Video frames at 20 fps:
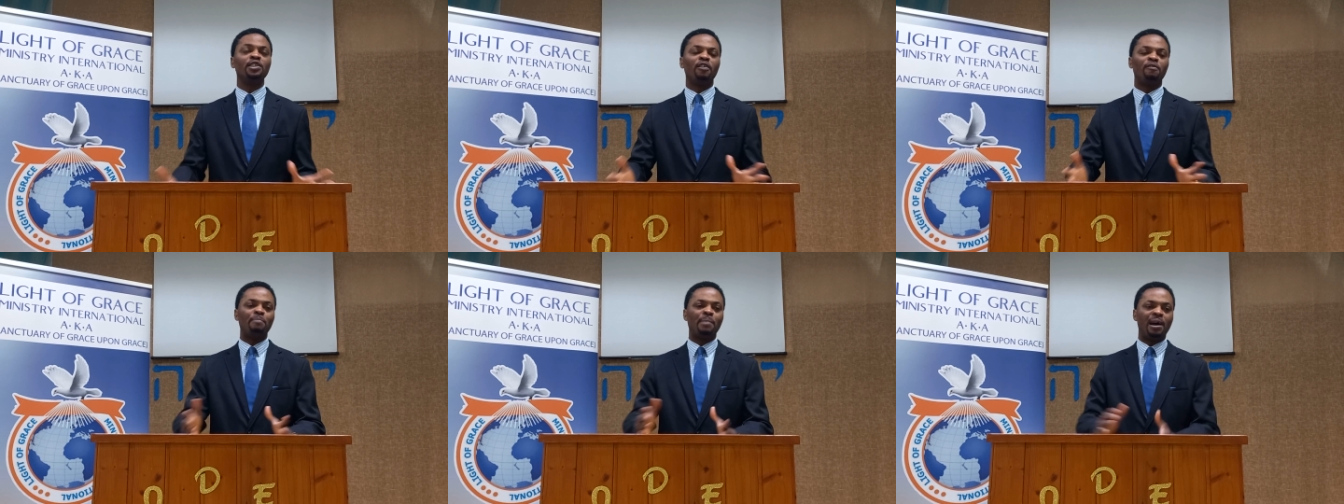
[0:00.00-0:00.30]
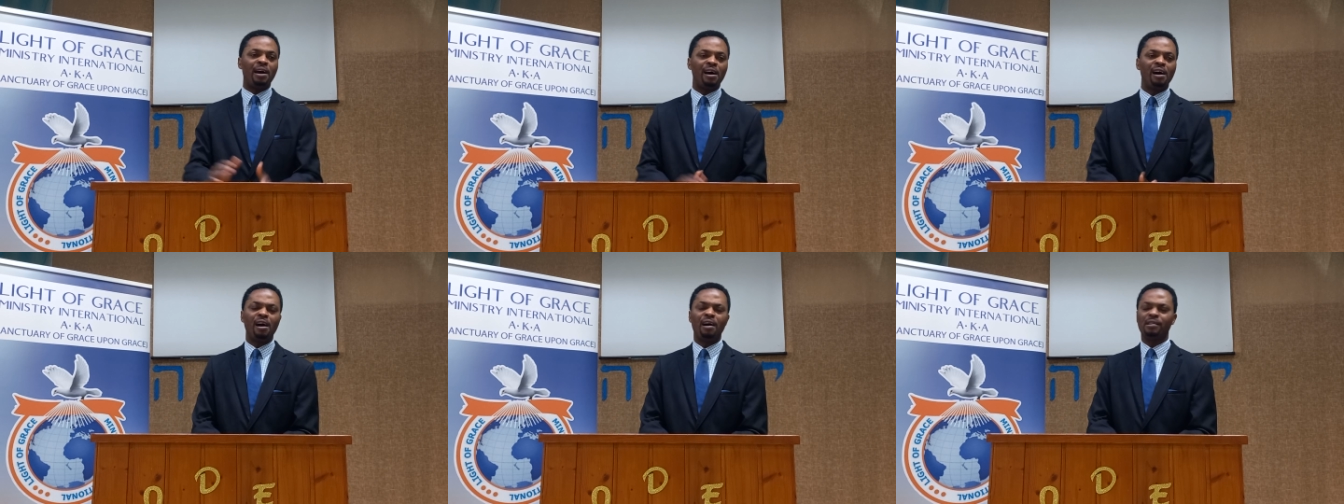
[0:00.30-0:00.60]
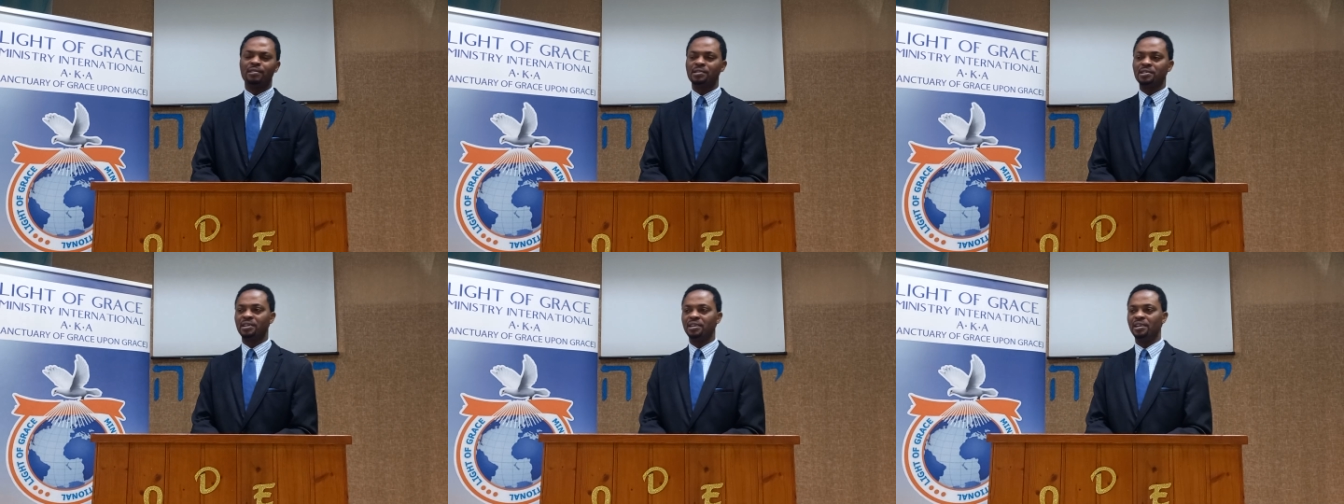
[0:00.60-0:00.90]
of my
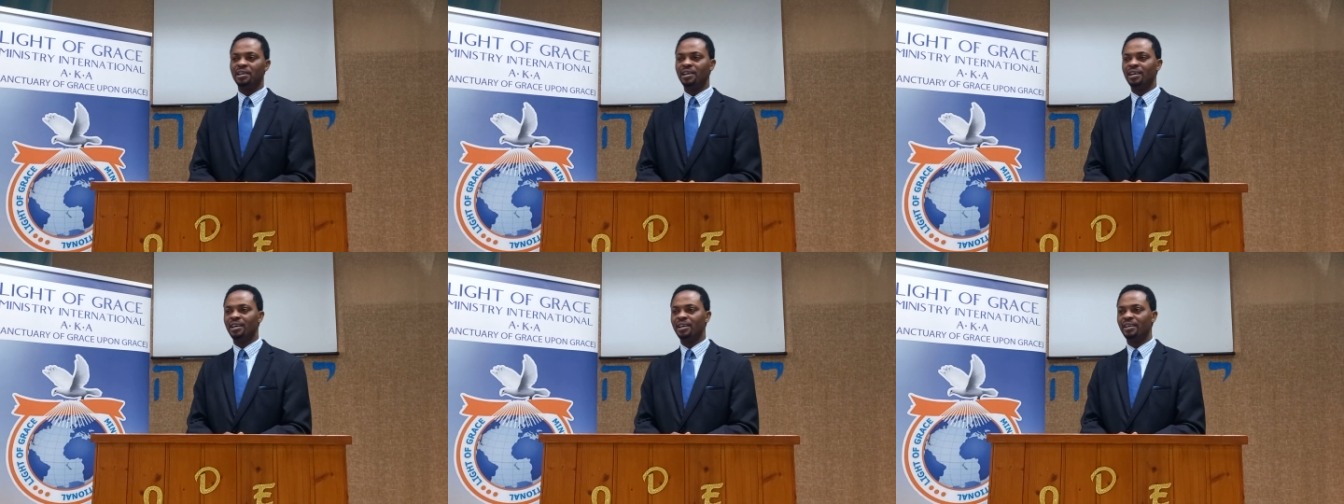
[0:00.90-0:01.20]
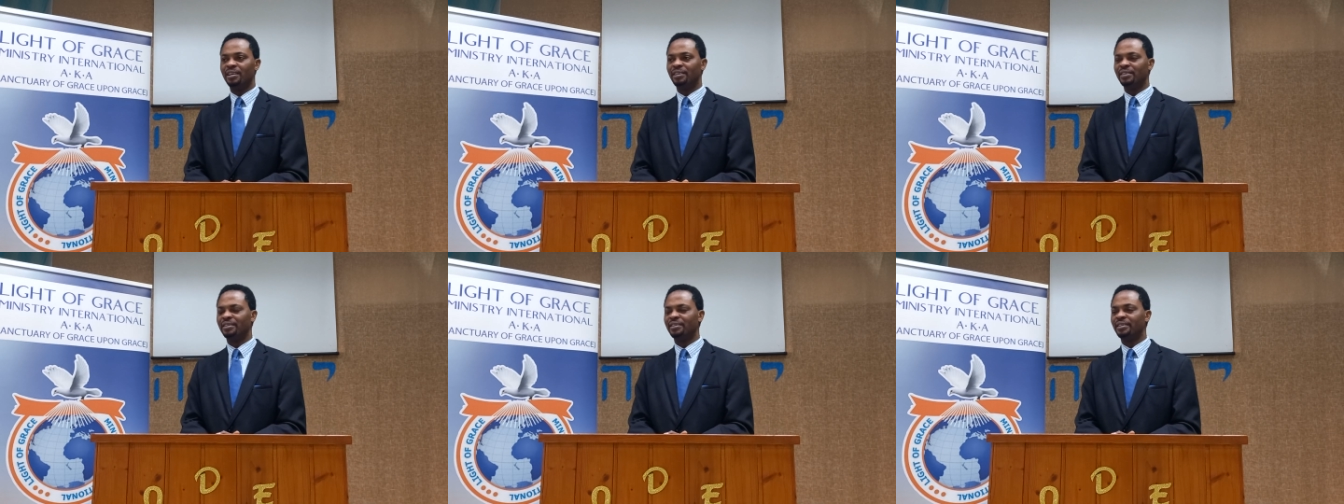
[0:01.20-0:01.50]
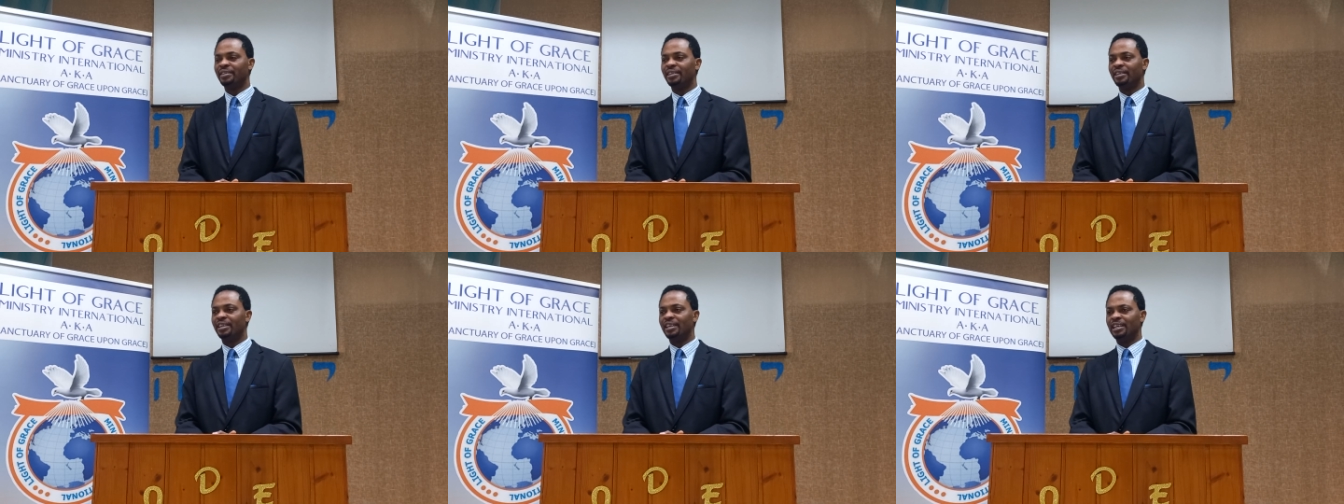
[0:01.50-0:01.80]
heart.
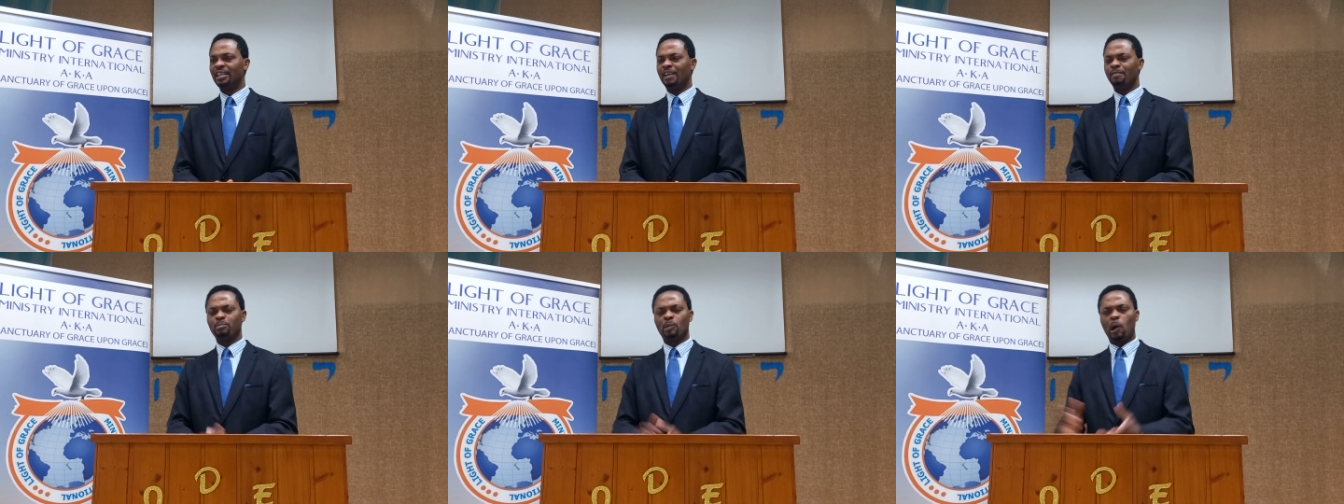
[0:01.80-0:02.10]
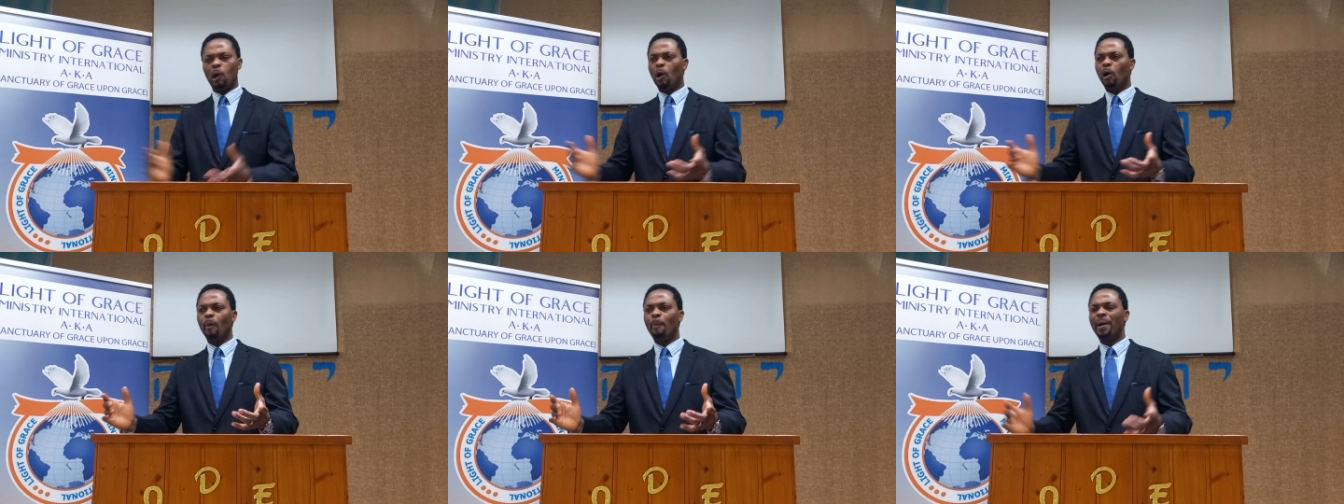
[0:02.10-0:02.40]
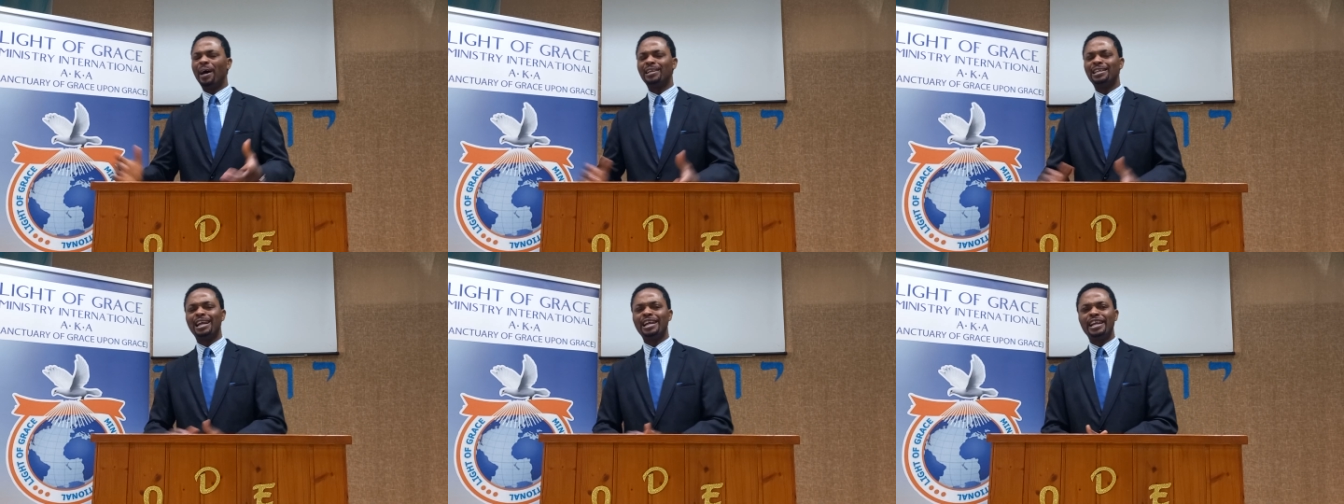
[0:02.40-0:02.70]
And I'm called
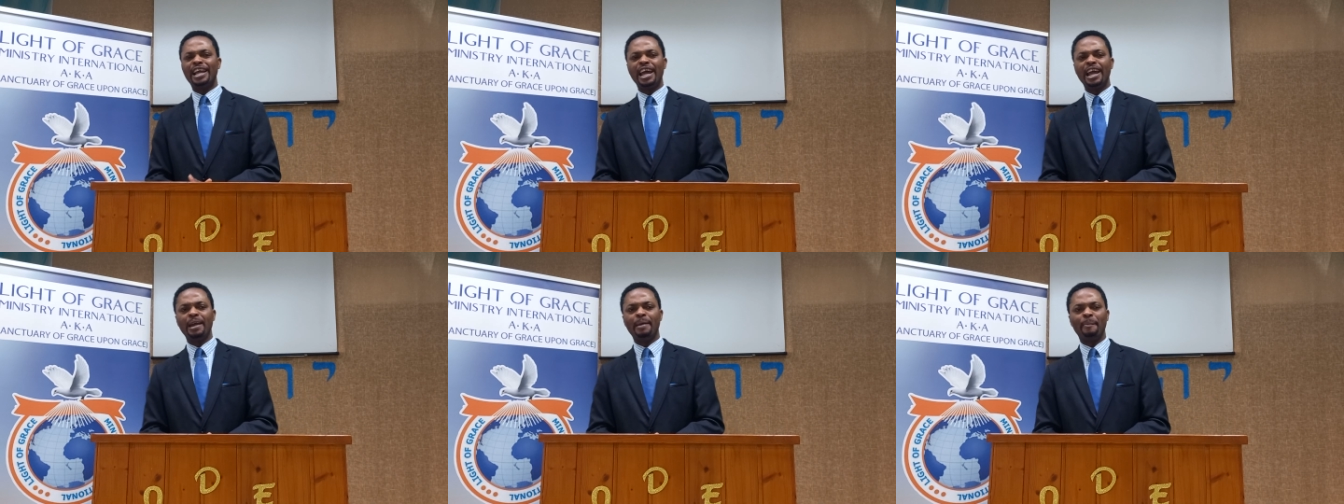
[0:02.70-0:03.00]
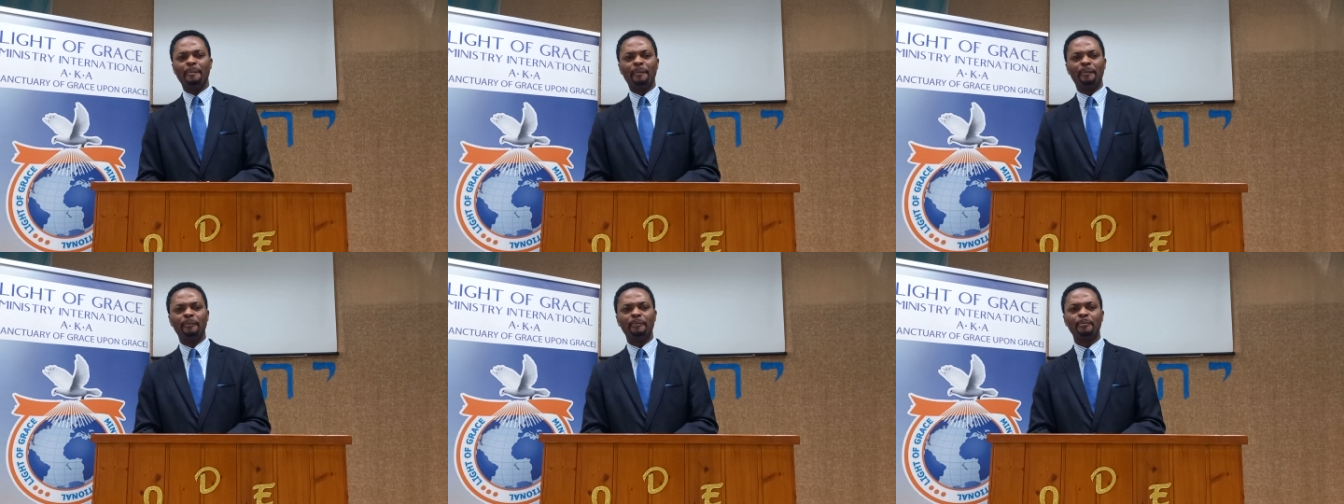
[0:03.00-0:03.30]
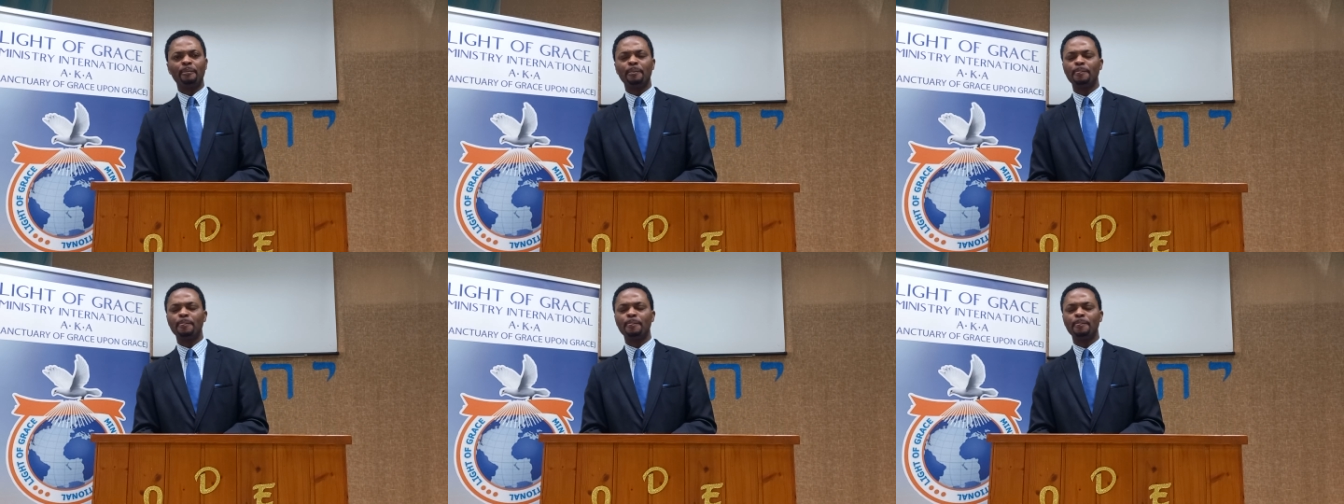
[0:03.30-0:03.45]
by the name.